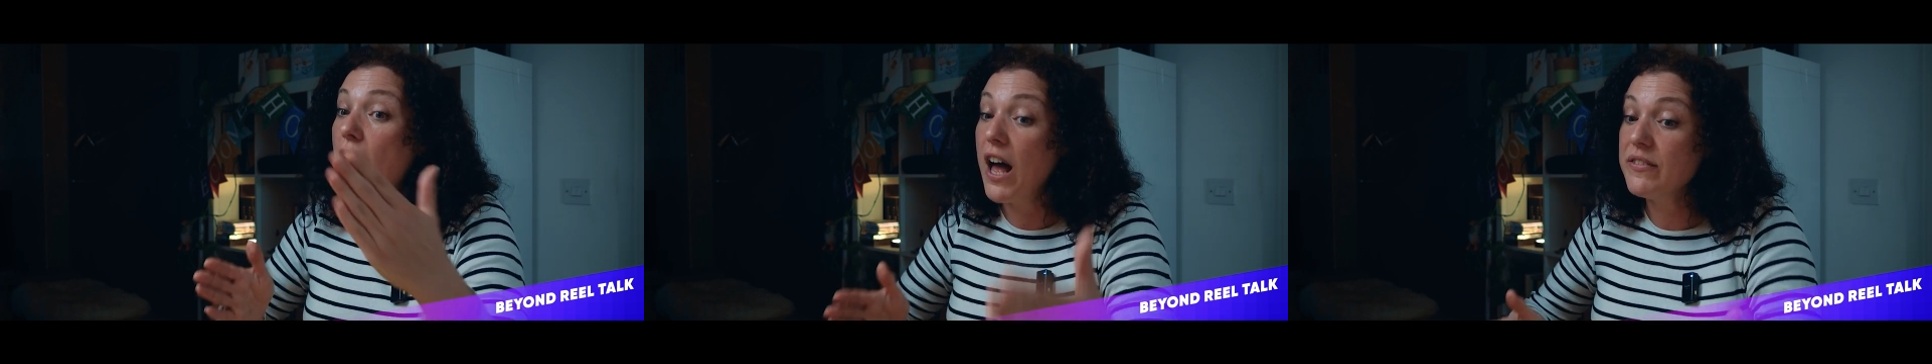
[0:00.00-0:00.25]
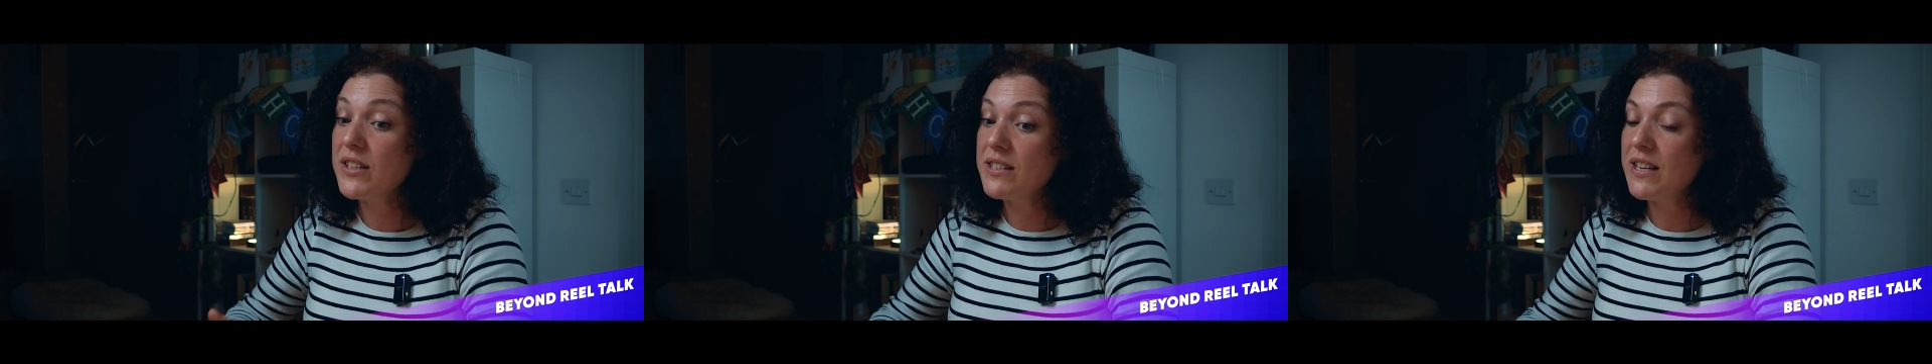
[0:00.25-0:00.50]

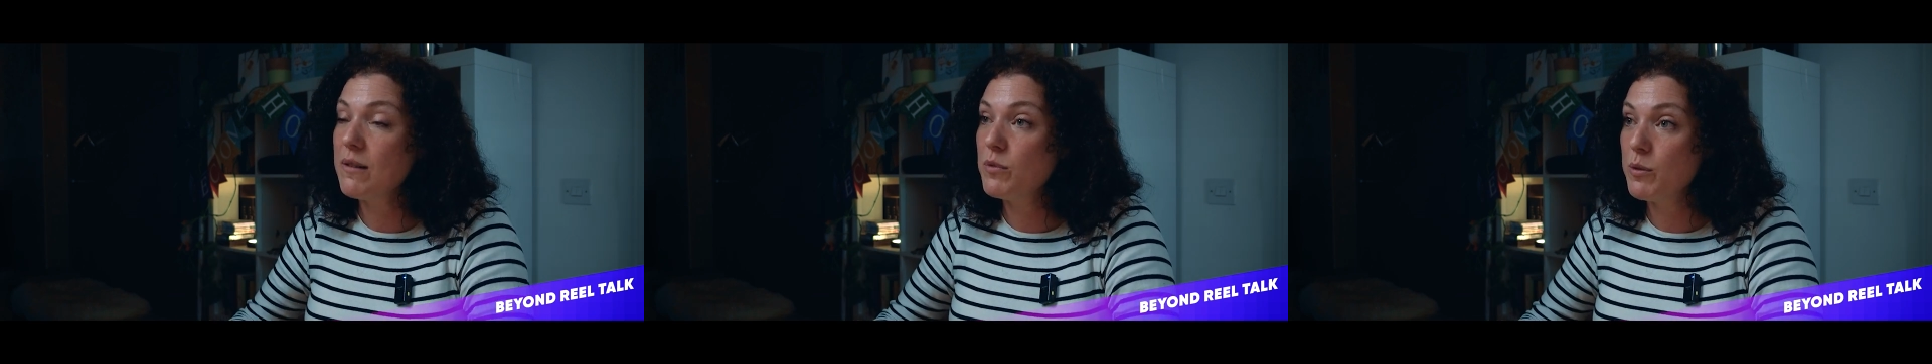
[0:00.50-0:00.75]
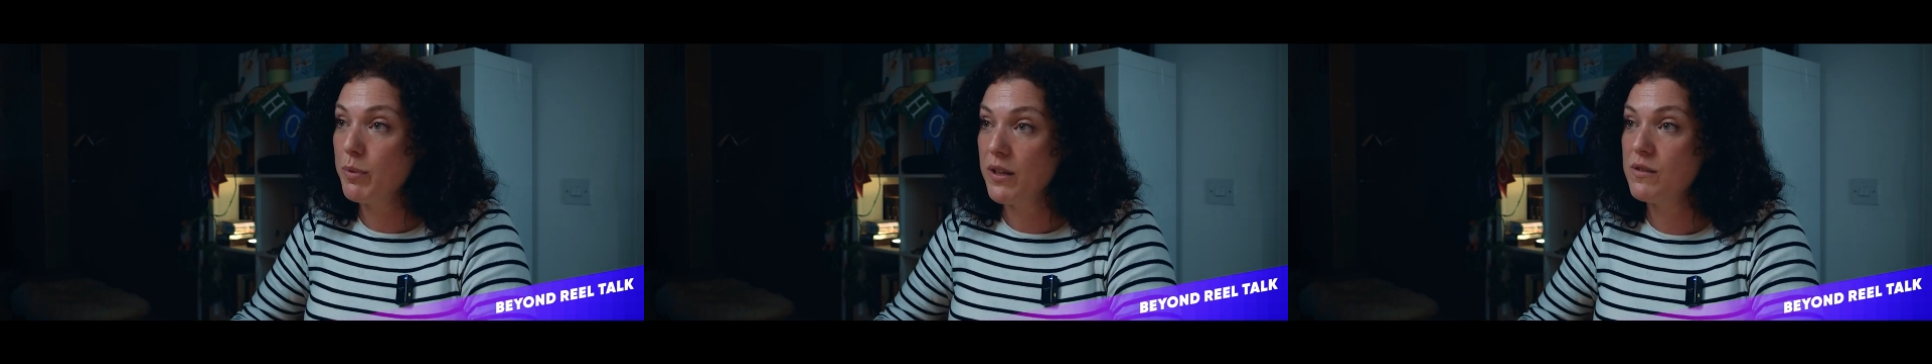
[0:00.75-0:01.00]
And the same
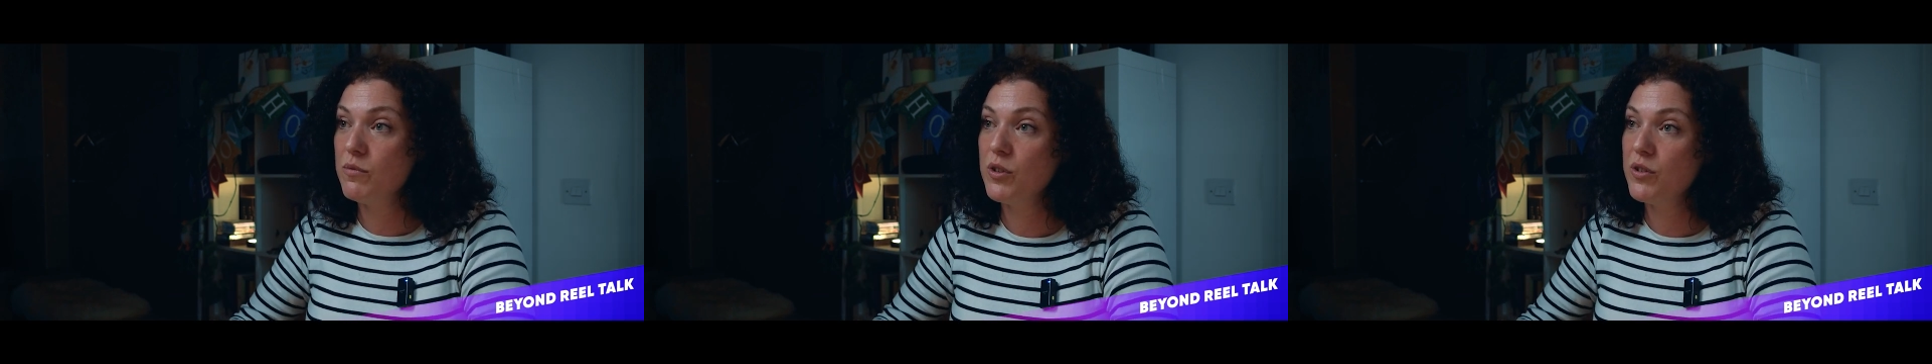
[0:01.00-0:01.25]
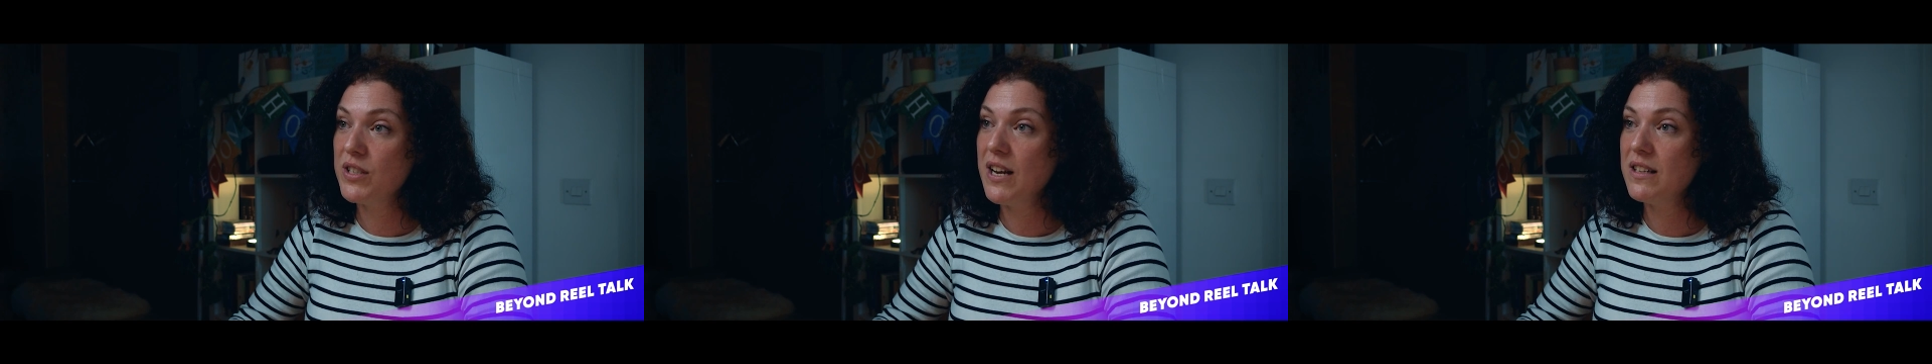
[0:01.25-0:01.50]
with the person
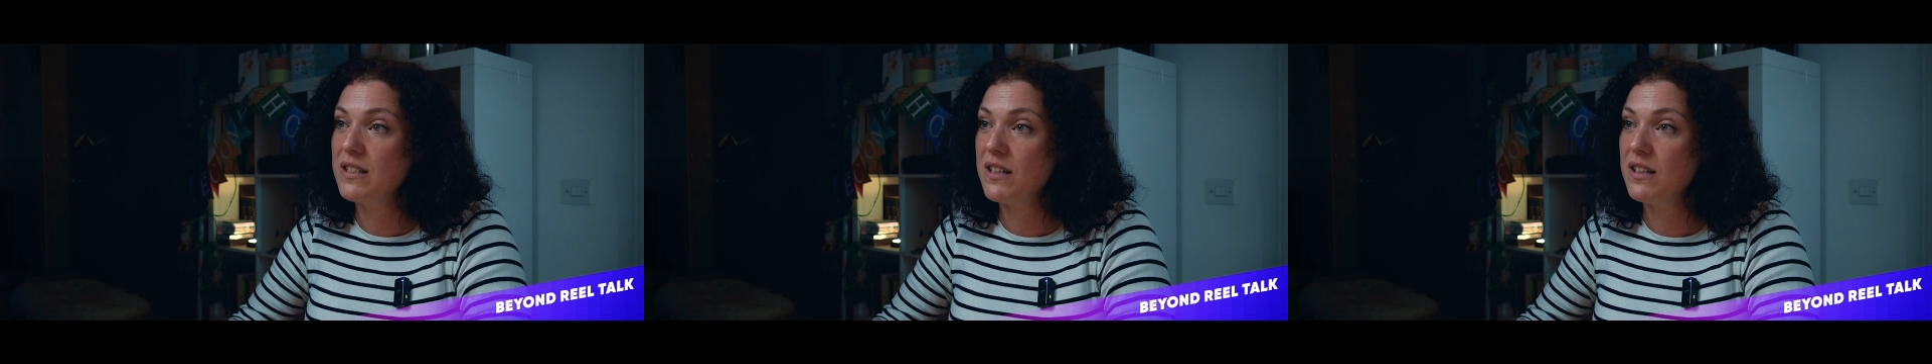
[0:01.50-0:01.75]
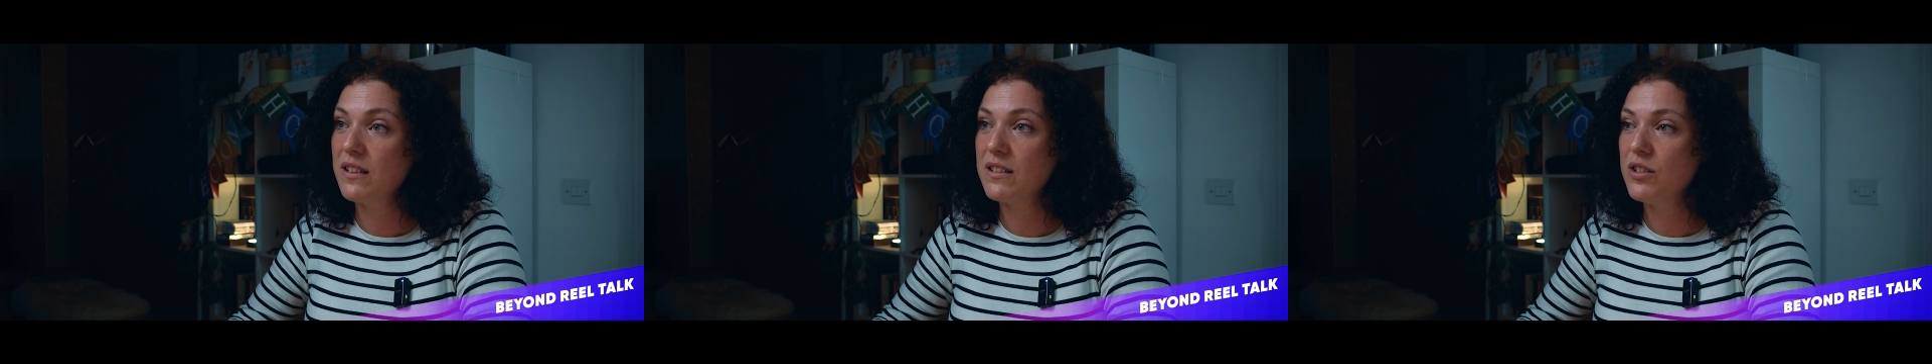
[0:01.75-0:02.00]
who's an
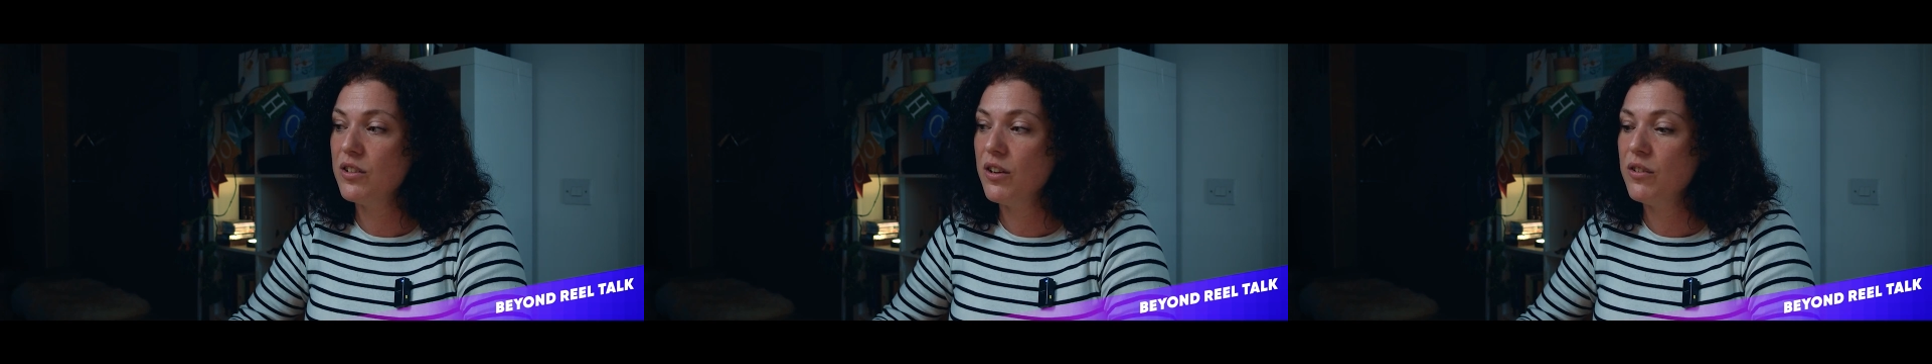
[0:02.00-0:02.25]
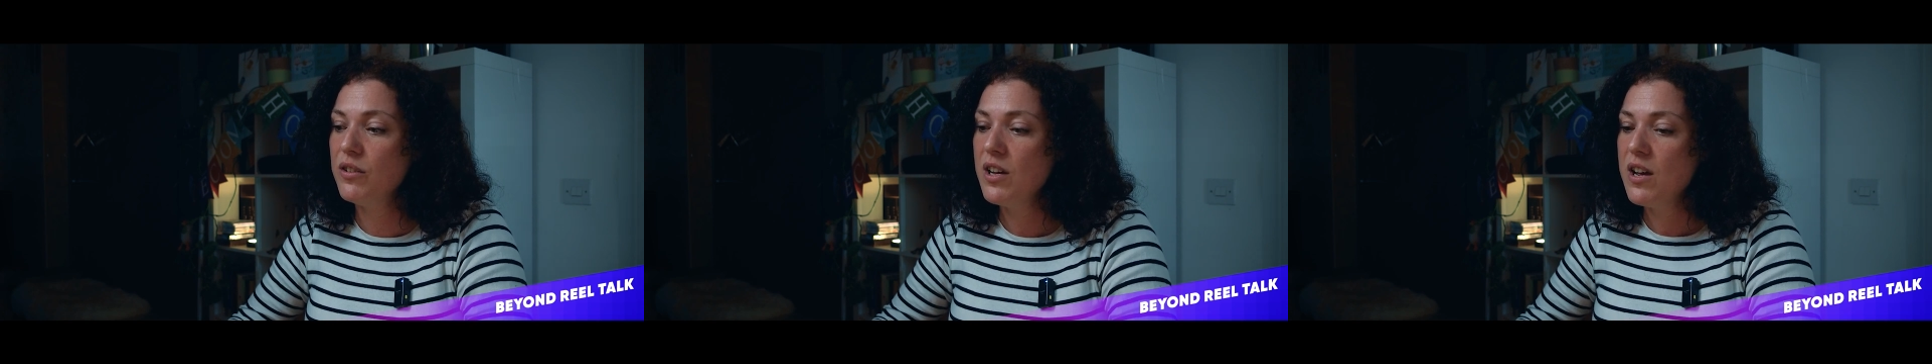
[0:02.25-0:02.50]
addict, you
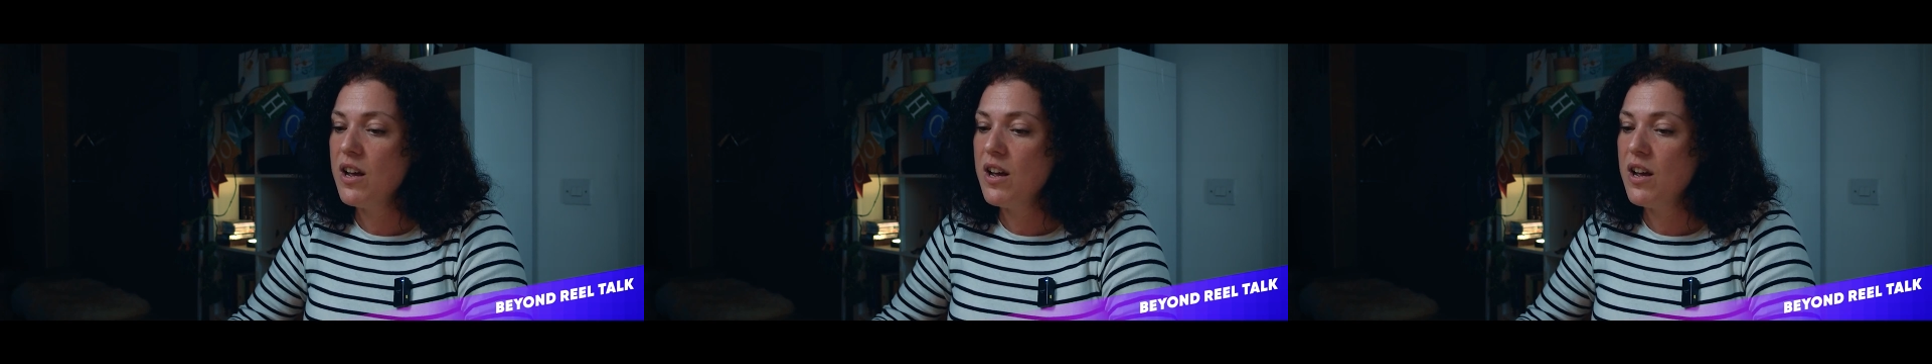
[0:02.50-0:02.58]
know.